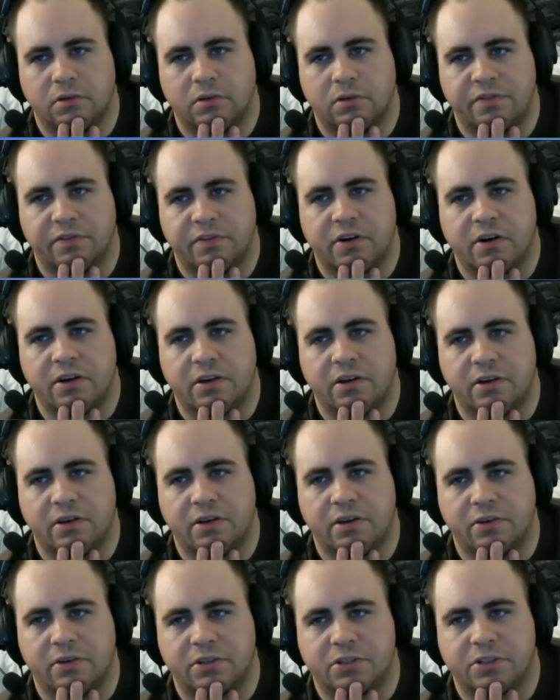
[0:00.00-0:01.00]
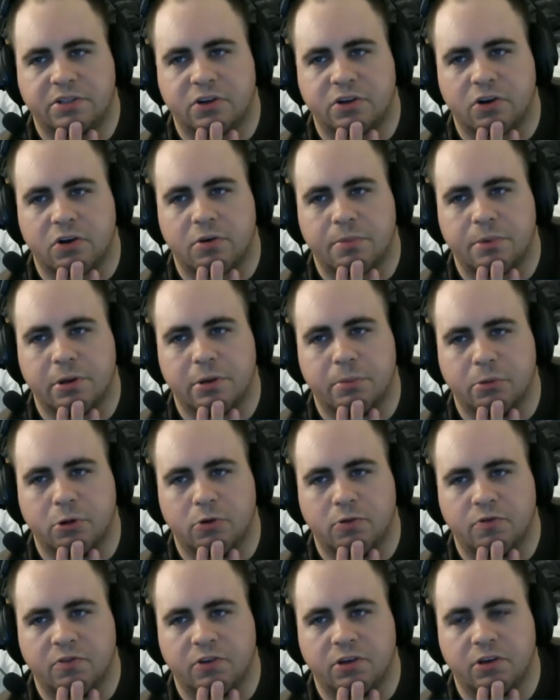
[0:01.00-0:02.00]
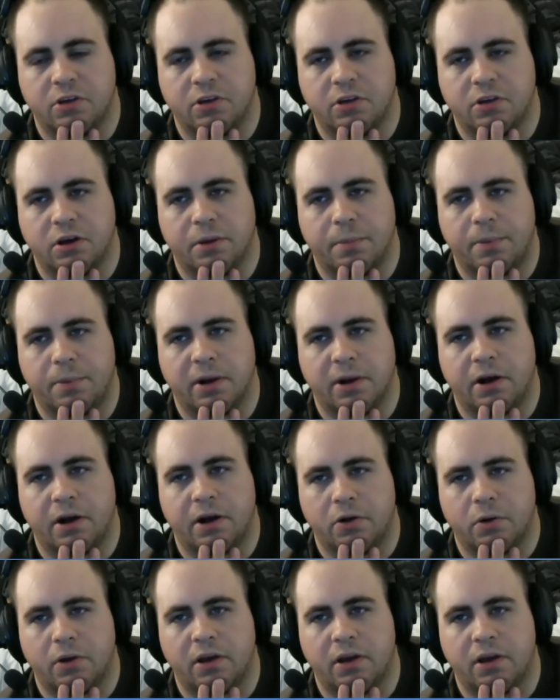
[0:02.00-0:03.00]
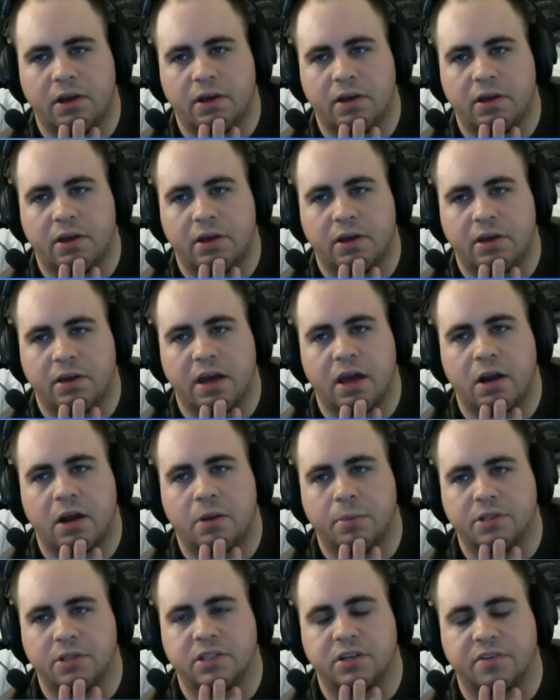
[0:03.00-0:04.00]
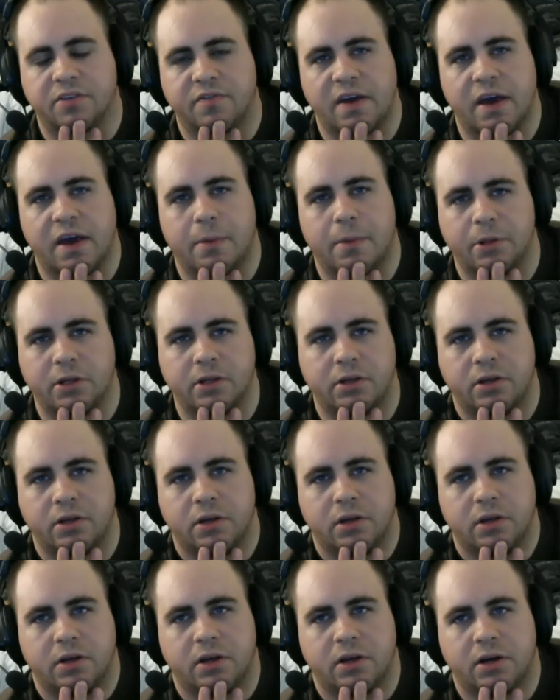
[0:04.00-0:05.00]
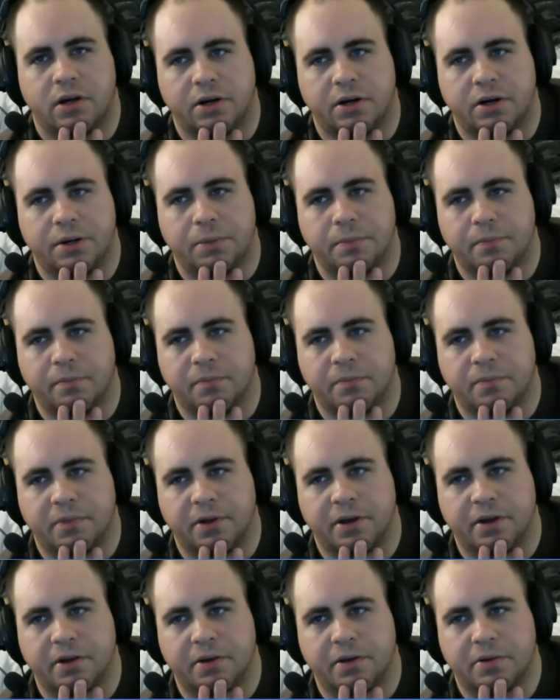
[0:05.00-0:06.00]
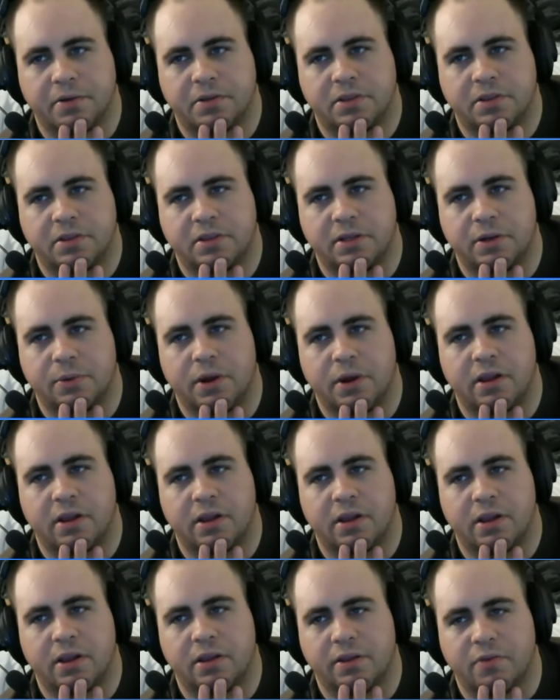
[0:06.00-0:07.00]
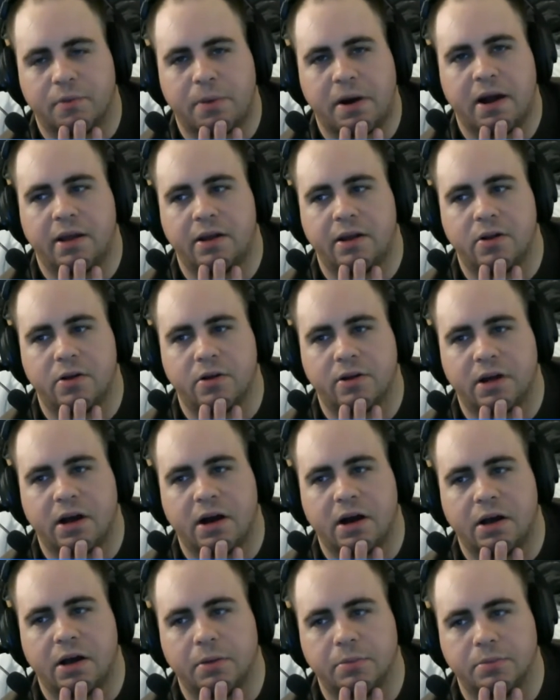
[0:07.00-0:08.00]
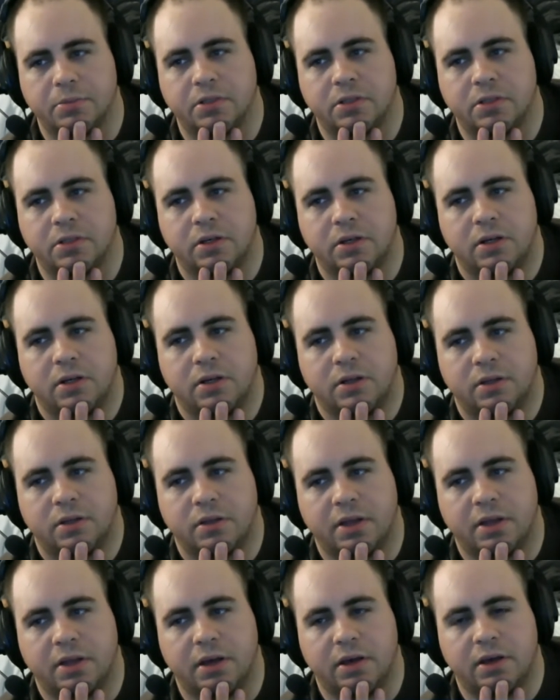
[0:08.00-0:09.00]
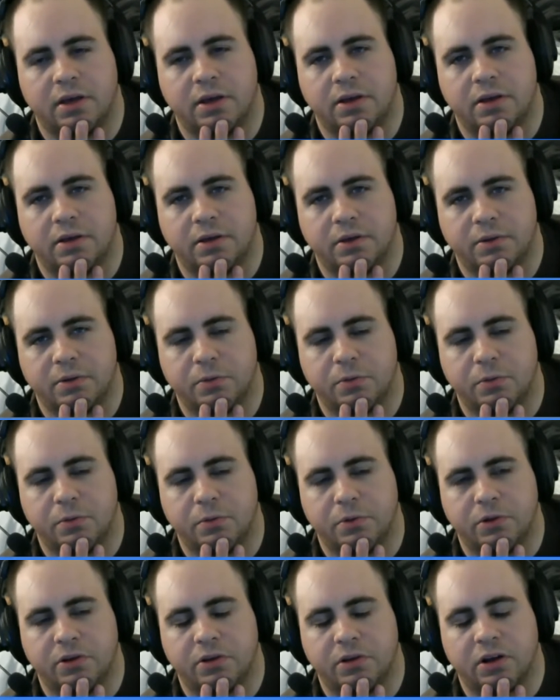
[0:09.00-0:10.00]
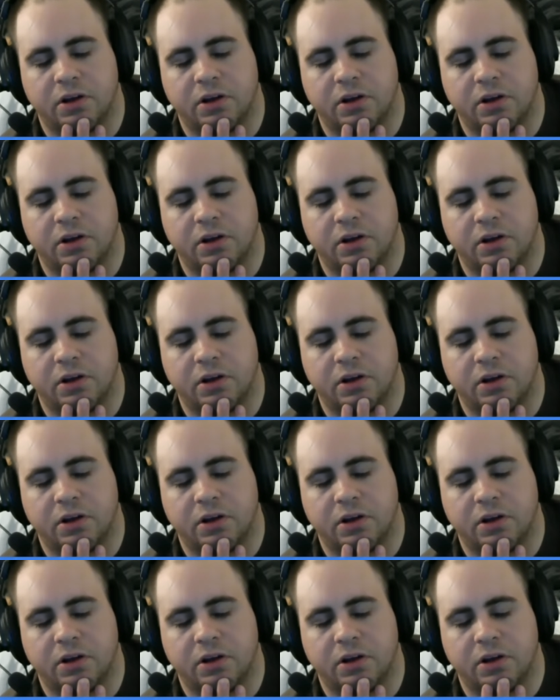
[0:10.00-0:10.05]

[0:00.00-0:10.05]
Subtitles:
very disturbing movie about a cannibalistic family. Like theoretically from pioneer times, they would